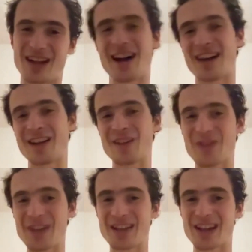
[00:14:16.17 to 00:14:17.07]
I
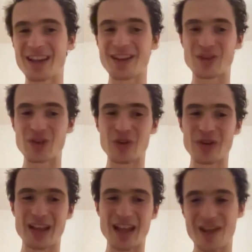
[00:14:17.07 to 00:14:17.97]
think I
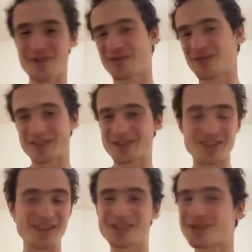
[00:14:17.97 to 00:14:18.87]
enjoy every
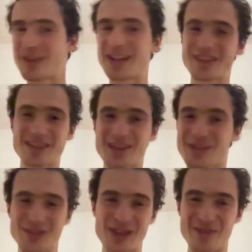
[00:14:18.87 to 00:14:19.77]
single training session,